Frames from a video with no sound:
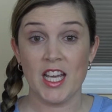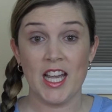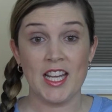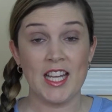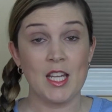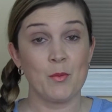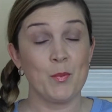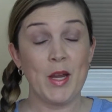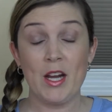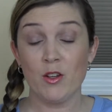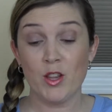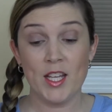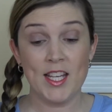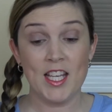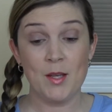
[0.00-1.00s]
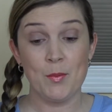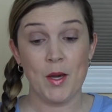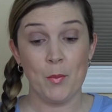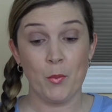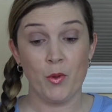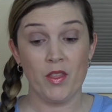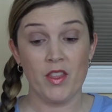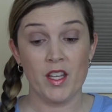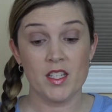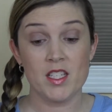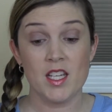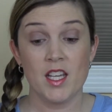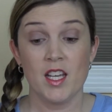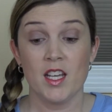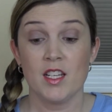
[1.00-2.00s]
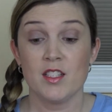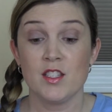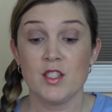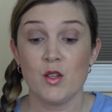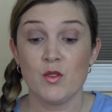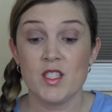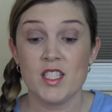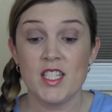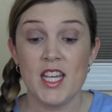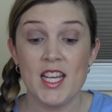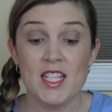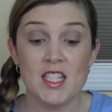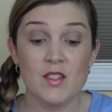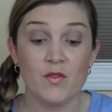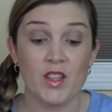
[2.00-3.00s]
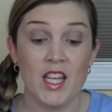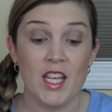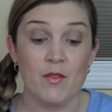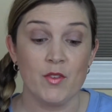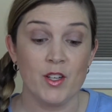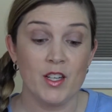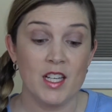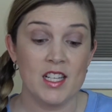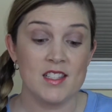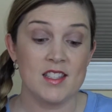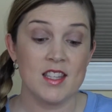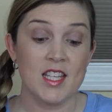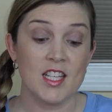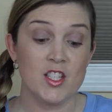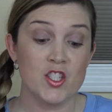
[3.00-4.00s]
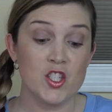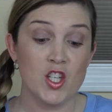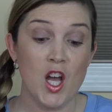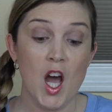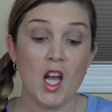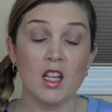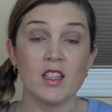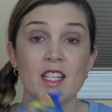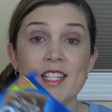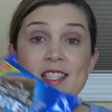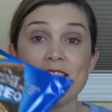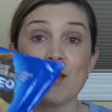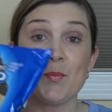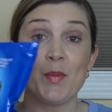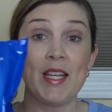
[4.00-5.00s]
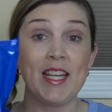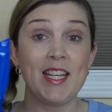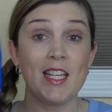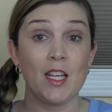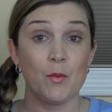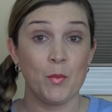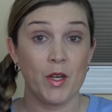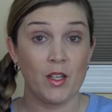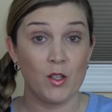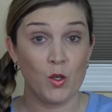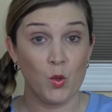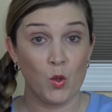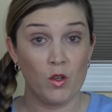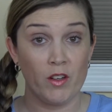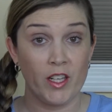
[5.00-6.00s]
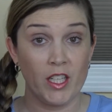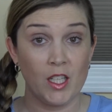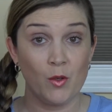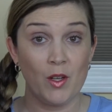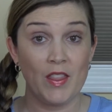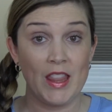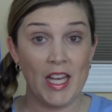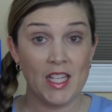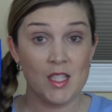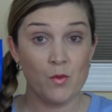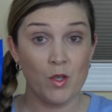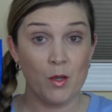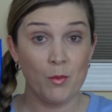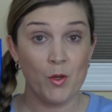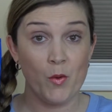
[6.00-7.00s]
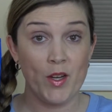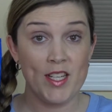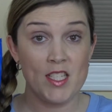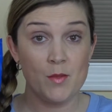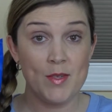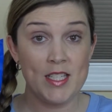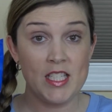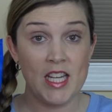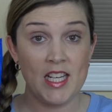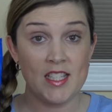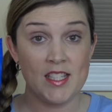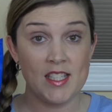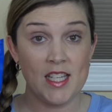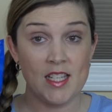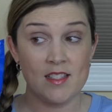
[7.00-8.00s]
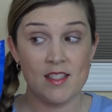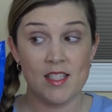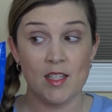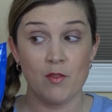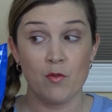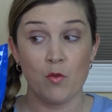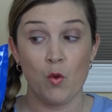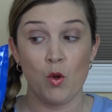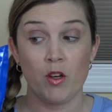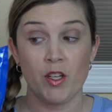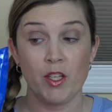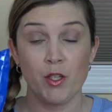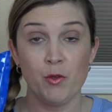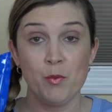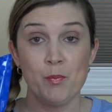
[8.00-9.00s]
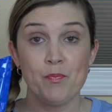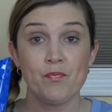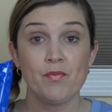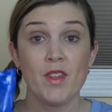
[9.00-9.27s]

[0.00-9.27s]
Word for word: and I can barely keep up with it. So today's flavor is the chocolate peanut butter Oreo, and that's what I'm going to be taste testing for you.